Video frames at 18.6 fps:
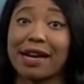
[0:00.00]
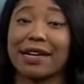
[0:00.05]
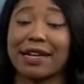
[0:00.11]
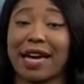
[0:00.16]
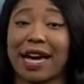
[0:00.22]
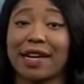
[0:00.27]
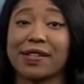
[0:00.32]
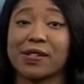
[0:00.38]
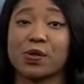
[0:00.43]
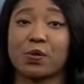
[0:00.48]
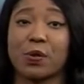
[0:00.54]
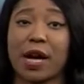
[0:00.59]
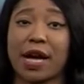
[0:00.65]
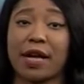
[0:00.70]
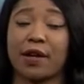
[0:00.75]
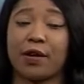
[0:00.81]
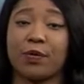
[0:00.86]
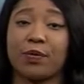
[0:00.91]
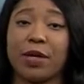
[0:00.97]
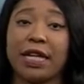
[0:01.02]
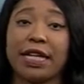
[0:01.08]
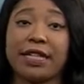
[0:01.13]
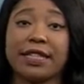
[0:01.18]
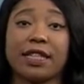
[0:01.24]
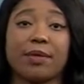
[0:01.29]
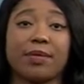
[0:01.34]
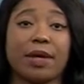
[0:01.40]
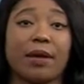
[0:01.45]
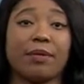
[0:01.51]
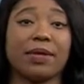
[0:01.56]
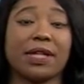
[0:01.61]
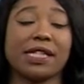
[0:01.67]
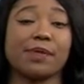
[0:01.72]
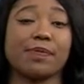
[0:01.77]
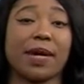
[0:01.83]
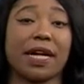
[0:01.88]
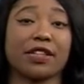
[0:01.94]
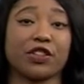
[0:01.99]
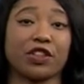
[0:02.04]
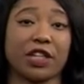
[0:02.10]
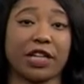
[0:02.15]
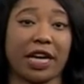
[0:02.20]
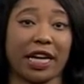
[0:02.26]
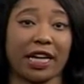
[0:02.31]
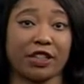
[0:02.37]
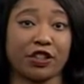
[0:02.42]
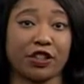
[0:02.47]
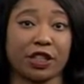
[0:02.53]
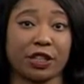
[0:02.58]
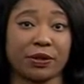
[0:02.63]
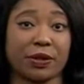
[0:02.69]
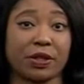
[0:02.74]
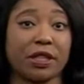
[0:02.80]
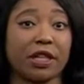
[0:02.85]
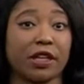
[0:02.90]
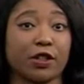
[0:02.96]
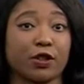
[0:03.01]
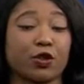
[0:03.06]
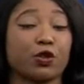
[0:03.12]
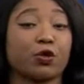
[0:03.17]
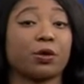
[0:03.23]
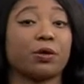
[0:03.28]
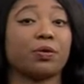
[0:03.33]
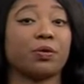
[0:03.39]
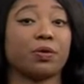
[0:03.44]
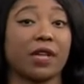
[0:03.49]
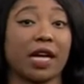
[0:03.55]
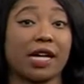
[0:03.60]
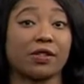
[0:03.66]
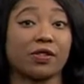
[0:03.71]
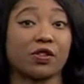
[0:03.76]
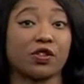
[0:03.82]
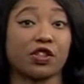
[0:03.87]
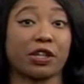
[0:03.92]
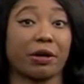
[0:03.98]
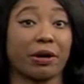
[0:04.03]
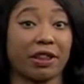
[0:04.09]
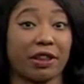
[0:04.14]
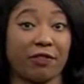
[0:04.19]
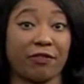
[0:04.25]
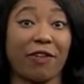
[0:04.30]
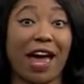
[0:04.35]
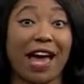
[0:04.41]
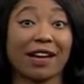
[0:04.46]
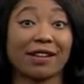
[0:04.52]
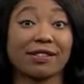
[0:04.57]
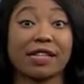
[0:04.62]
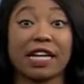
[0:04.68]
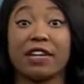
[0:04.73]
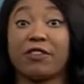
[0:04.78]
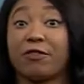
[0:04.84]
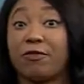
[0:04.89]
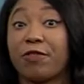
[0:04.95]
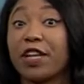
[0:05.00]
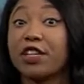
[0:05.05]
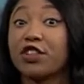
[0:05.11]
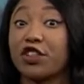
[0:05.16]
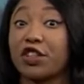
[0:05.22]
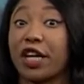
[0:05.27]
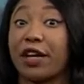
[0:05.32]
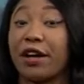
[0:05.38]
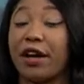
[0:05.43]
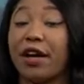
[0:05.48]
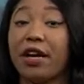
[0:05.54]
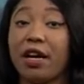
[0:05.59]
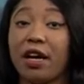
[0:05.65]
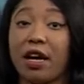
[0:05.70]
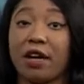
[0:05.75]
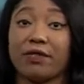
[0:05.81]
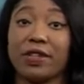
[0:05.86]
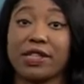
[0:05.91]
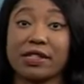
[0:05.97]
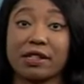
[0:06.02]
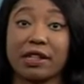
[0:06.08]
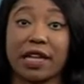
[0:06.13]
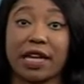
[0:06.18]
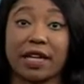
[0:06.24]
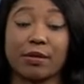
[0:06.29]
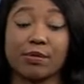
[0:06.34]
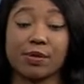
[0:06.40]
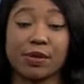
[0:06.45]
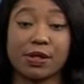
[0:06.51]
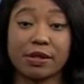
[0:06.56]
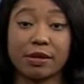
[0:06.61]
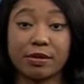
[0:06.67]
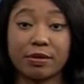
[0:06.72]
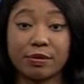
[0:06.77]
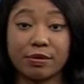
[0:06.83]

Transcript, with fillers: again as well. WMBD's Matt Sheehan shares another truth test, sharing the facts and fiction of these claims.